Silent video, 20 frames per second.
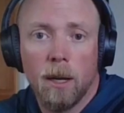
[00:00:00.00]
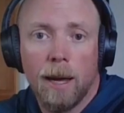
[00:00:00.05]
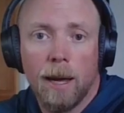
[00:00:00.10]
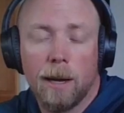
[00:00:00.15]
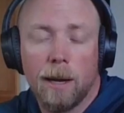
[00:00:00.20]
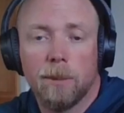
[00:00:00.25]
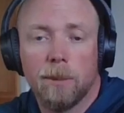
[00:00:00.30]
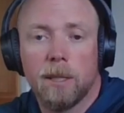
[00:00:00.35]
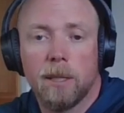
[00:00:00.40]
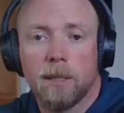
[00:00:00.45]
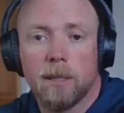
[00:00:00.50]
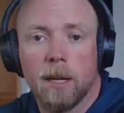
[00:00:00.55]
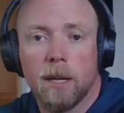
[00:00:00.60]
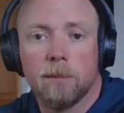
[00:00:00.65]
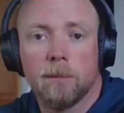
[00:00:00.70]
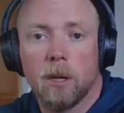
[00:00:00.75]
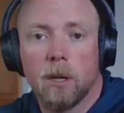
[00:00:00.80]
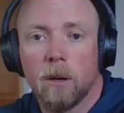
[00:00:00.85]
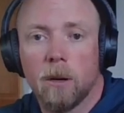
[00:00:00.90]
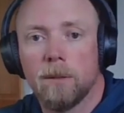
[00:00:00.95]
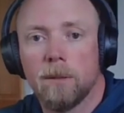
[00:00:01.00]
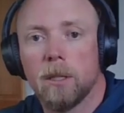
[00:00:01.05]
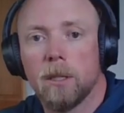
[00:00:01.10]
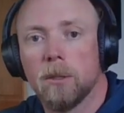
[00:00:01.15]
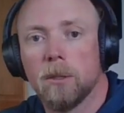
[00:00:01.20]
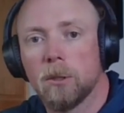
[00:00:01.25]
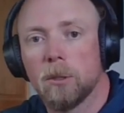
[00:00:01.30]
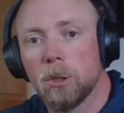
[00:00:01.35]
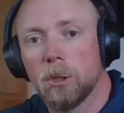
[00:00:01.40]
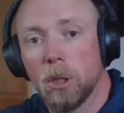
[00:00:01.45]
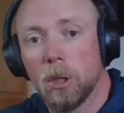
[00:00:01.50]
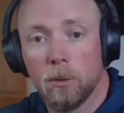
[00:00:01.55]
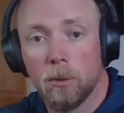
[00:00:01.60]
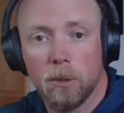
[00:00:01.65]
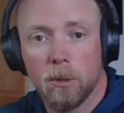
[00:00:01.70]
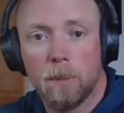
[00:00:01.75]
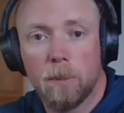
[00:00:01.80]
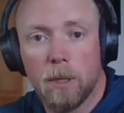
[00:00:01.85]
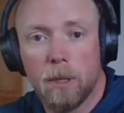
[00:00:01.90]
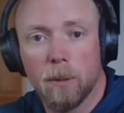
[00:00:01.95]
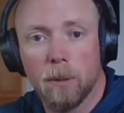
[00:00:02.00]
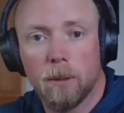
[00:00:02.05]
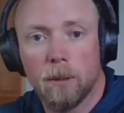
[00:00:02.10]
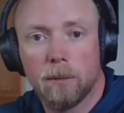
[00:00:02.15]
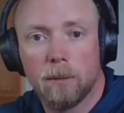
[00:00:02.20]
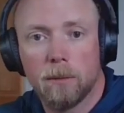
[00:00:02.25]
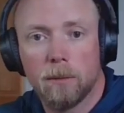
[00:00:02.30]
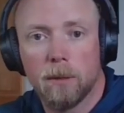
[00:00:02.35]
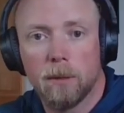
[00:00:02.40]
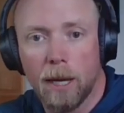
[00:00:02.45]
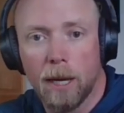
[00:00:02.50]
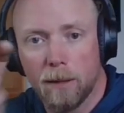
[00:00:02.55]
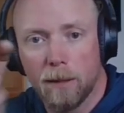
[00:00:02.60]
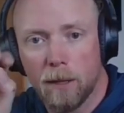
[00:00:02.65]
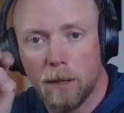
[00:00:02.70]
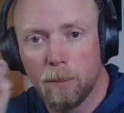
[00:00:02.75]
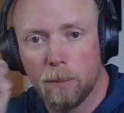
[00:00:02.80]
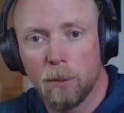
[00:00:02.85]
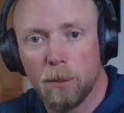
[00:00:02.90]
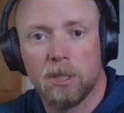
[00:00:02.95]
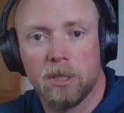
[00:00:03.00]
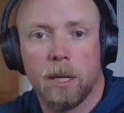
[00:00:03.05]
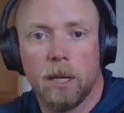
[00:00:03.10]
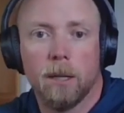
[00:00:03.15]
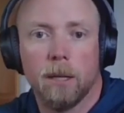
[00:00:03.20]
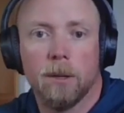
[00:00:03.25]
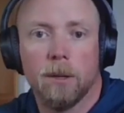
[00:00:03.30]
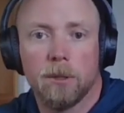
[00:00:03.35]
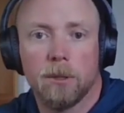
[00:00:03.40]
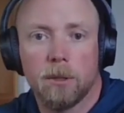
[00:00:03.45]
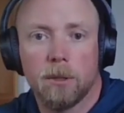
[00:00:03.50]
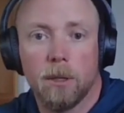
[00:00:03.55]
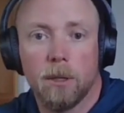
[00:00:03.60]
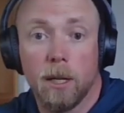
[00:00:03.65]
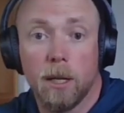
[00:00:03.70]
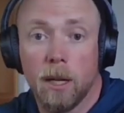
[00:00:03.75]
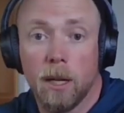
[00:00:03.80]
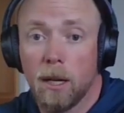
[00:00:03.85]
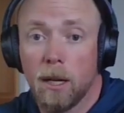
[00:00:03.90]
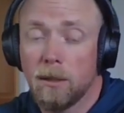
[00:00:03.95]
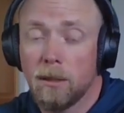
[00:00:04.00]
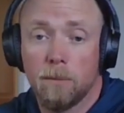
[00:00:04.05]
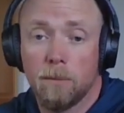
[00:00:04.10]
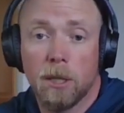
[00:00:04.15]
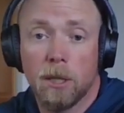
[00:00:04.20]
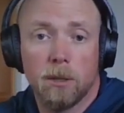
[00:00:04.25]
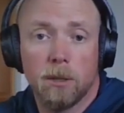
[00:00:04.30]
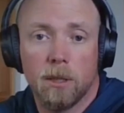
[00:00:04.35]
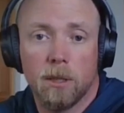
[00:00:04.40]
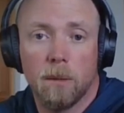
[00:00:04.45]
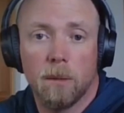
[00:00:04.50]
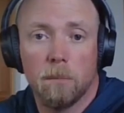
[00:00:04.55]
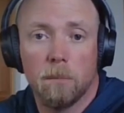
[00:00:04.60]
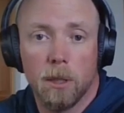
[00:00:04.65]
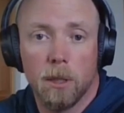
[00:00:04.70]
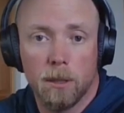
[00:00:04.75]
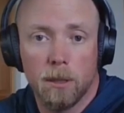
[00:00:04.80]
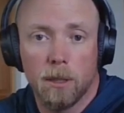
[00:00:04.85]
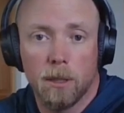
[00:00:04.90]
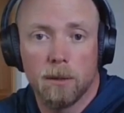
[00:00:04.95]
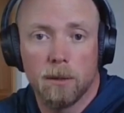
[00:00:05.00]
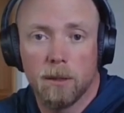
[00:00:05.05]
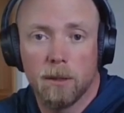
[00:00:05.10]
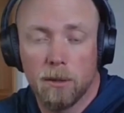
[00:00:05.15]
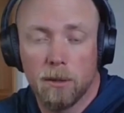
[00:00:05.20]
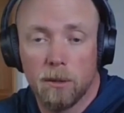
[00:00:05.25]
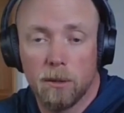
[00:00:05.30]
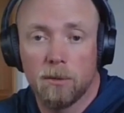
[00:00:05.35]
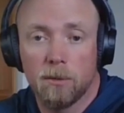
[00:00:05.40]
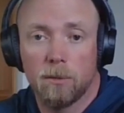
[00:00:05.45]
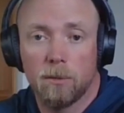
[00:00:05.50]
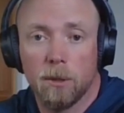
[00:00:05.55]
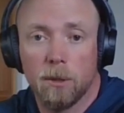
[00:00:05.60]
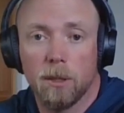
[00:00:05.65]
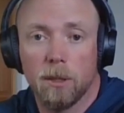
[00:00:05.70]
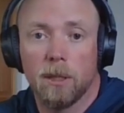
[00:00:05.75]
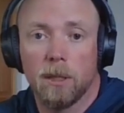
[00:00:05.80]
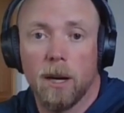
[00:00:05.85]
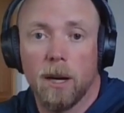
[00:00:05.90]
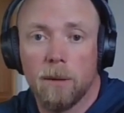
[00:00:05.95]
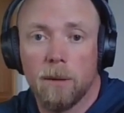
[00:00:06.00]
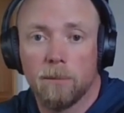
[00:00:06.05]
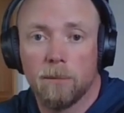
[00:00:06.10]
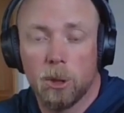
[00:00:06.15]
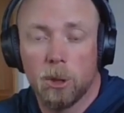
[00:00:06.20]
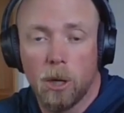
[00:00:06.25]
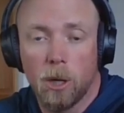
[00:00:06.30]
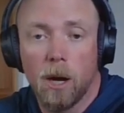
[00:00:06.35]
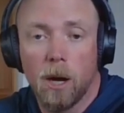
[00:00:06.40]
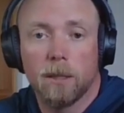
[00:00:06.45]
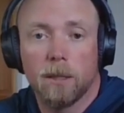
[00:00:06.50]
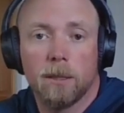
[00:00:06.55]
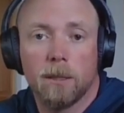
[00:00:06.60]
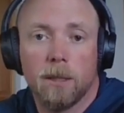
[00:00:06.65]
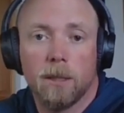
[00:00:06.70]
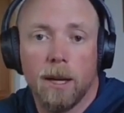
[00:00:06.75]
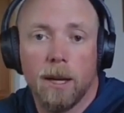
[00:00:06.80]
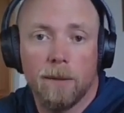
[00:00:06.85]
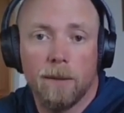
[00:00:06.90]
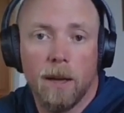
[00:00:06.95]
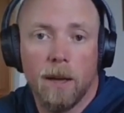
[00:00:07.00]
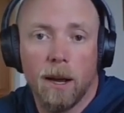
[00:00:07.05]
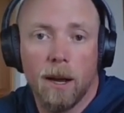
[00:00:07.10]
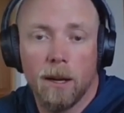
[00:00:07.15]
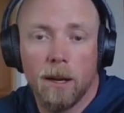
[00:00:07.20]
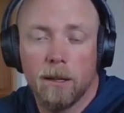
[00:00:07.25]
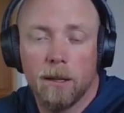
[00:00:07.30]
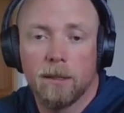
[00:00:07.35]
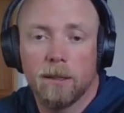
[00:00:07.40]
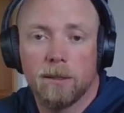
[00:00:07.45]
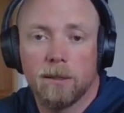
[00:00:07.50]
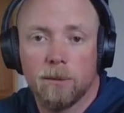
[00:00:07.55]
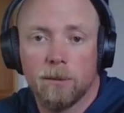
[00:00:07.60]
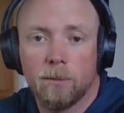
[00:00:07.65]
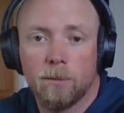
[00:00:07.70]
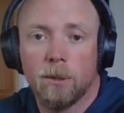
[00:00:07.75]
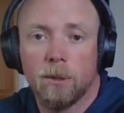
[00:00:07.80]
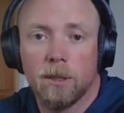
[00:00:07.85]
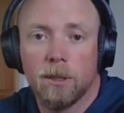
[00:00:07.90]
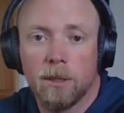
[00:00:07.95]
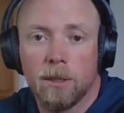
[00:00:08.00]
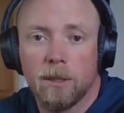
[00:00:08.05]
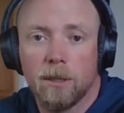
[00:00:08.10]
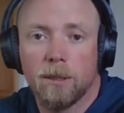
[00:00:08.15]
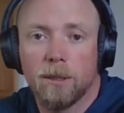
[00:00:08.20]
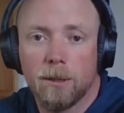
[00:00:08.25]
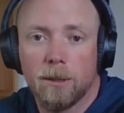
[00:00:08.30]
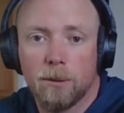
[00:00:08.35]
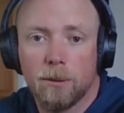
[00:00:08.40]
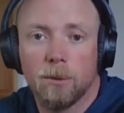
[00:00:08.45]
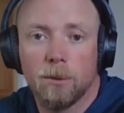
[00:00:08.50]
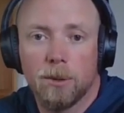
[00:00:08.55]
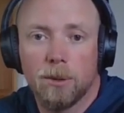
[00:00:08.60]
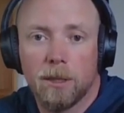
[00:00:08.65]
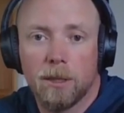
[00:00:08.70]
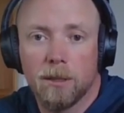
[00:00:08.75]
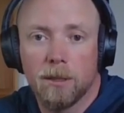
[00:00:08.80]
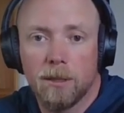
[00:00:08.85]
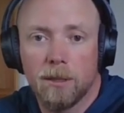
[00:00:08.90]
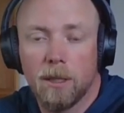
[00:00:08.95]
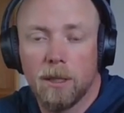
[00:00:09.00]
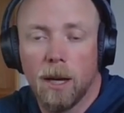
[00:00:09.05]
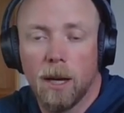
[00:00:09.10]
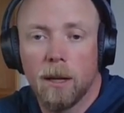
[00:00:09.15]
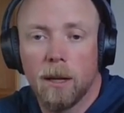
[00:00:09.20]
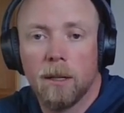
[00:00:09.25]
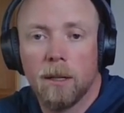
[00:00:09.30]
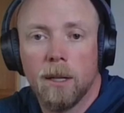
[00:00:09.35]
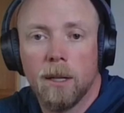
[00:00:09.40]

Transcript: how many times our videos are shown to people like they're presented on the screen and it's measured in the millions it's, it's really i'm shocked at that I, it's really a cool thing to see that